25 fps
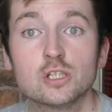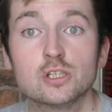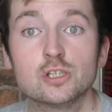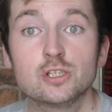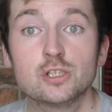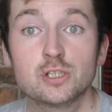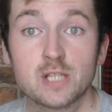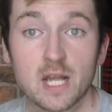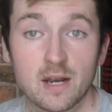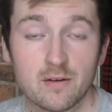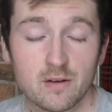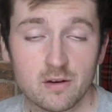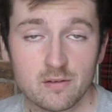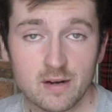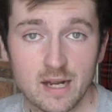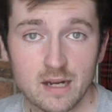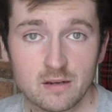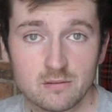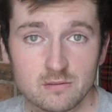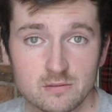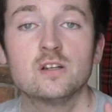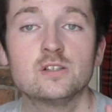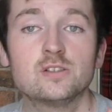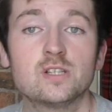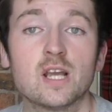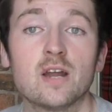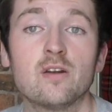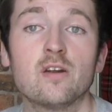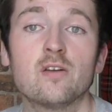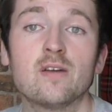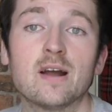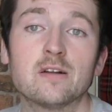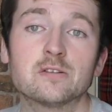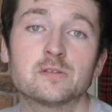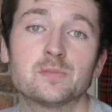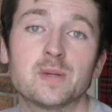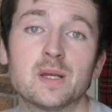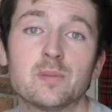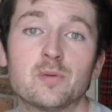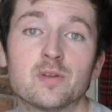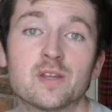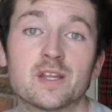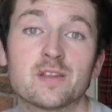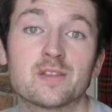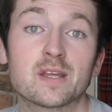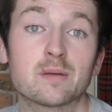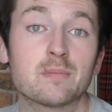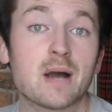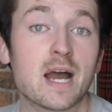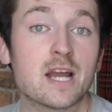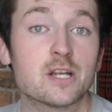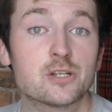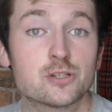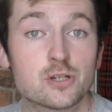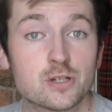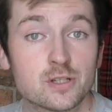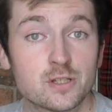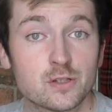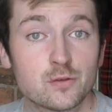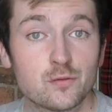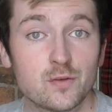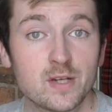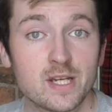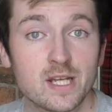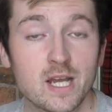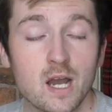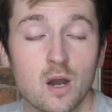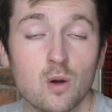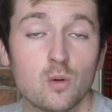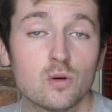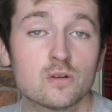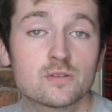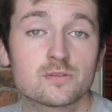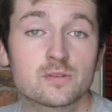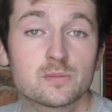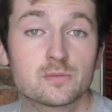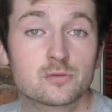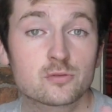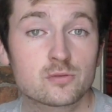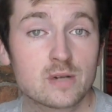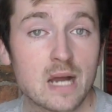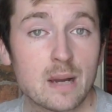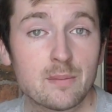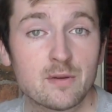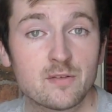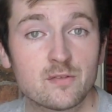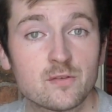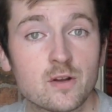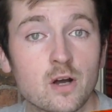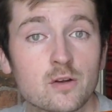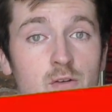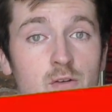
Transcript: share it around to people that you think might enjoy this video, subscribe if you've not